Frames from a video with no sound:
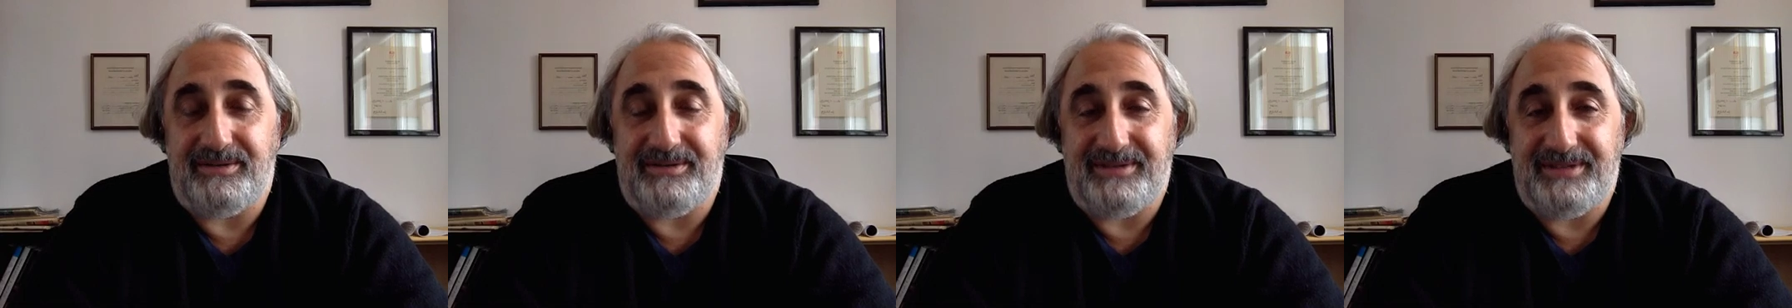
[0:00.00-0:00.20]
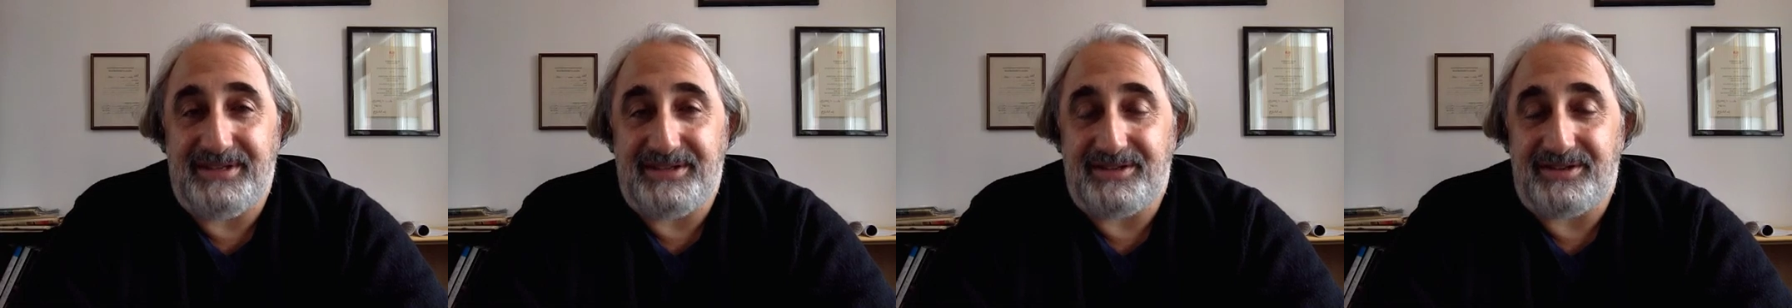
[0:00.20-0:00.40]

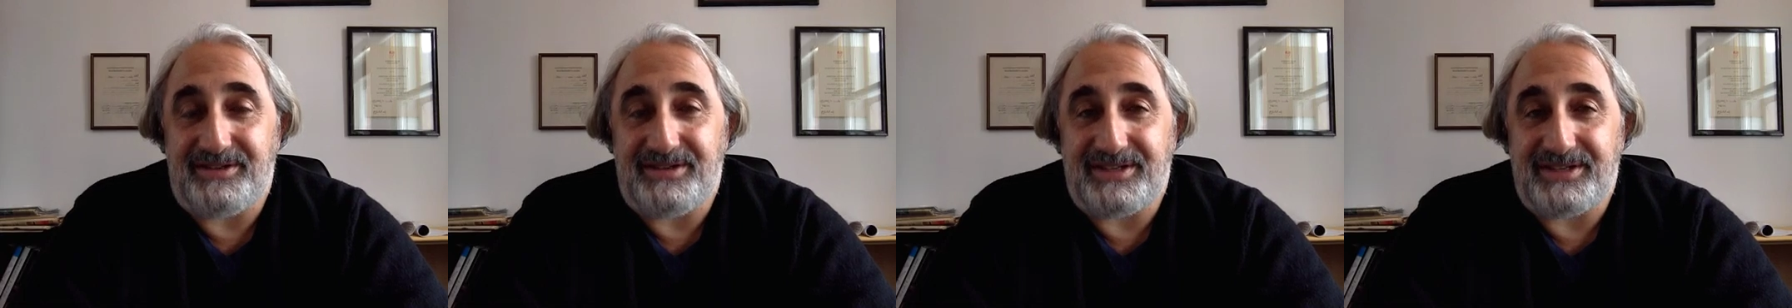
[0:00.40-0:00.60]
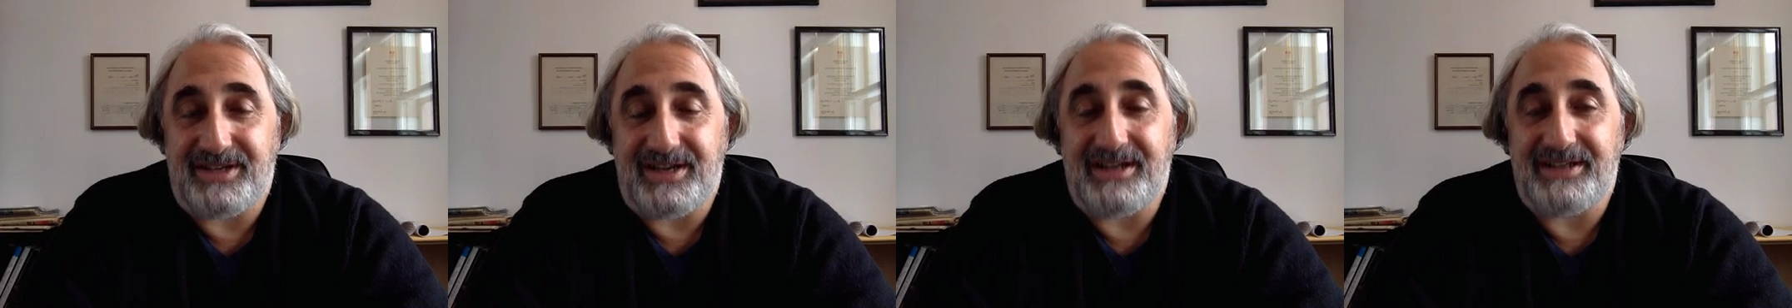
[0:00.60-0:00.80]
these are
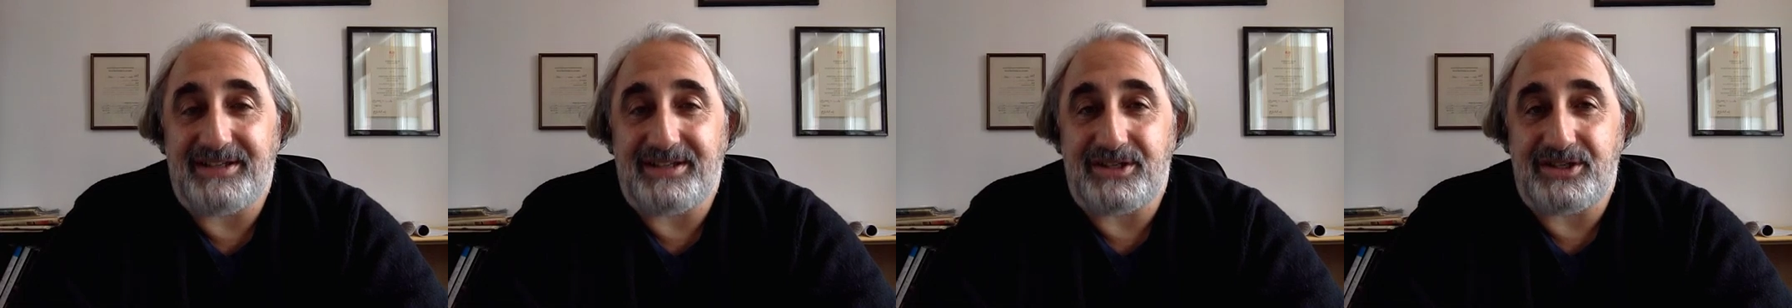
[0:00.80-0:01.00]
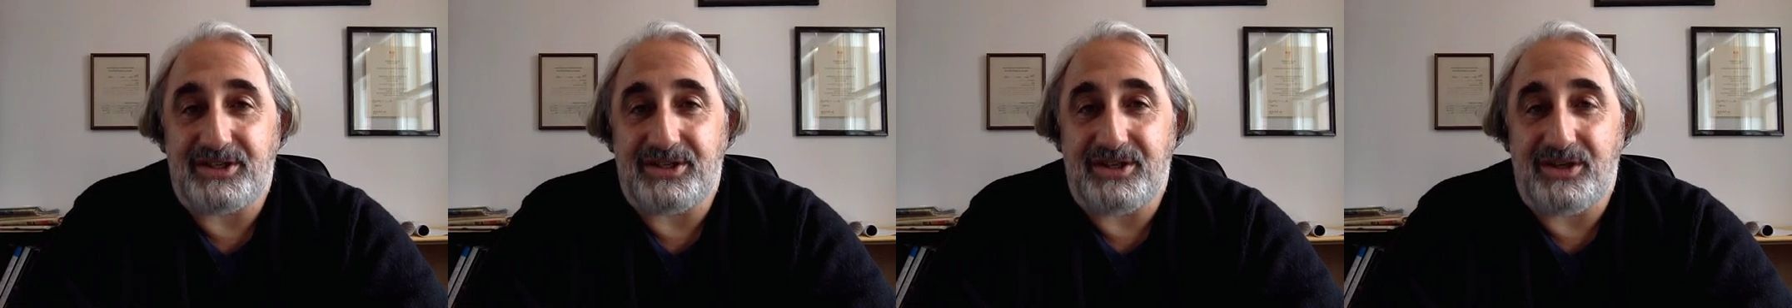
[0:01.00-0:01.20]
the
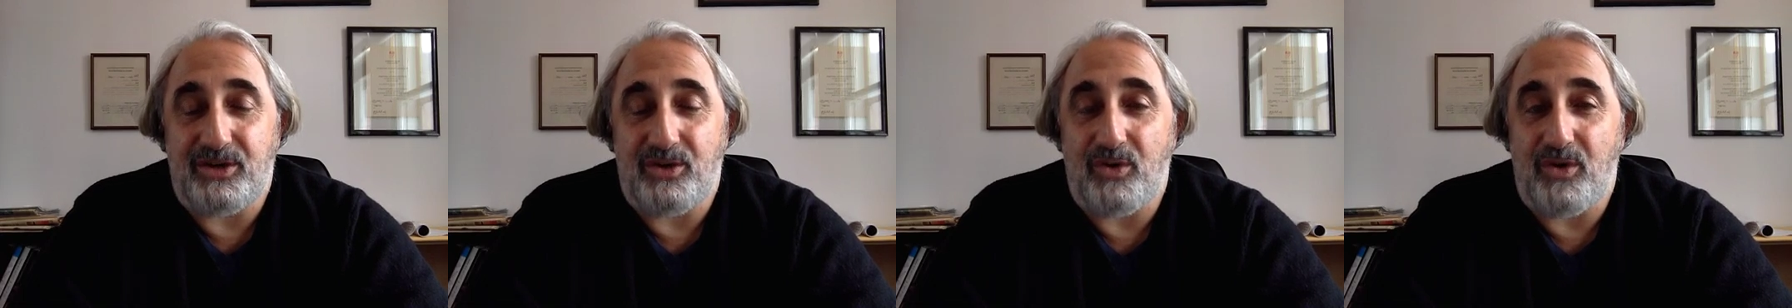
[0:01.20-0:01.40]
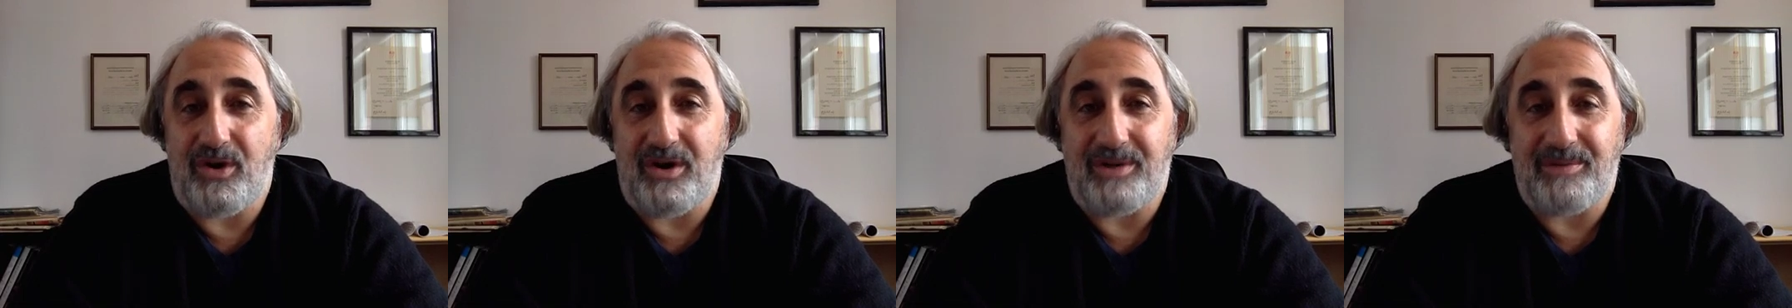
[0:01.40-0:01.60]
scientists
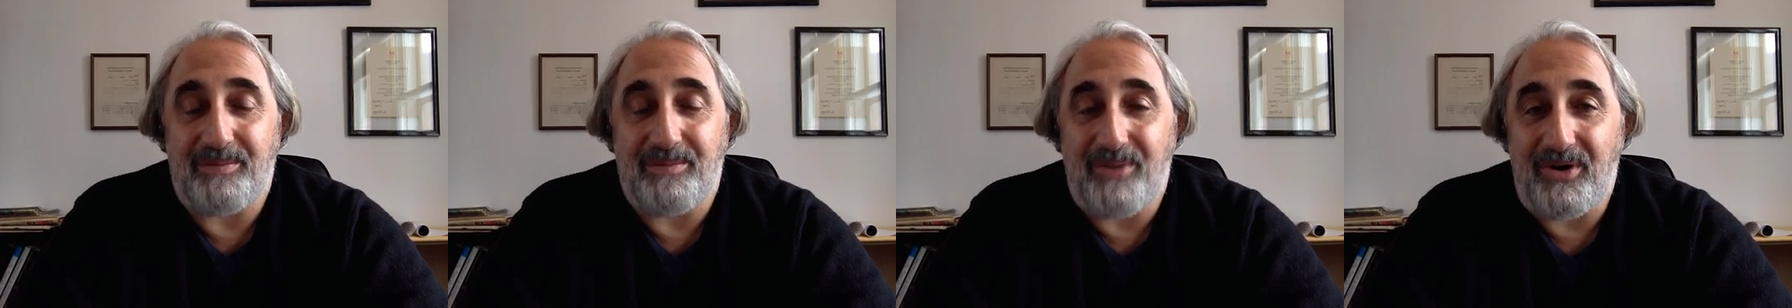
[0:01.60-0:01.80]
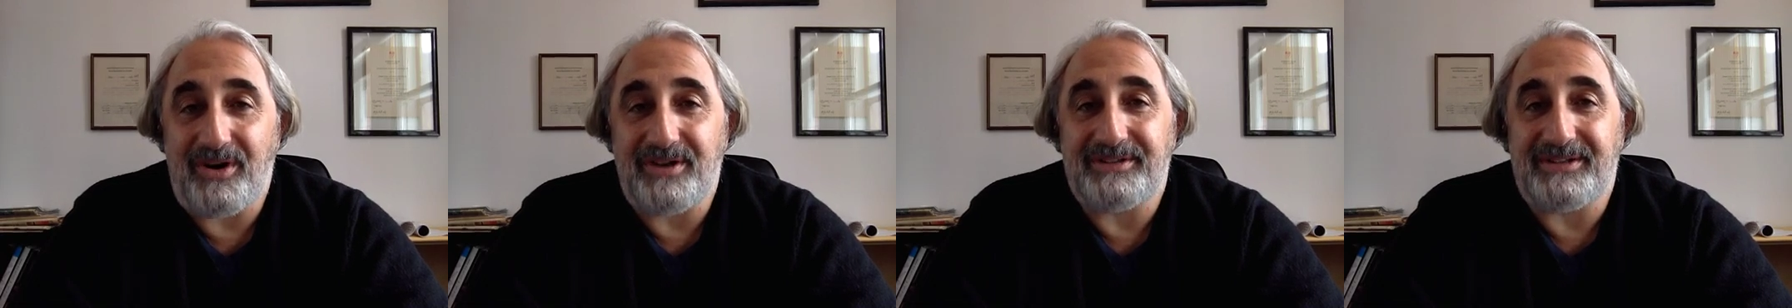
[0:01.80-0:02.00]
who are
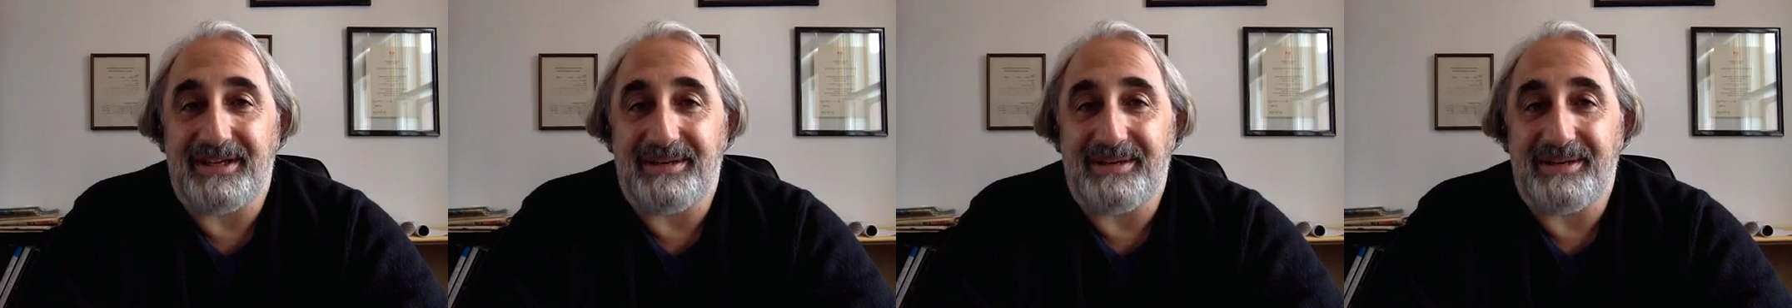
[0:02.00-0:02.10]
part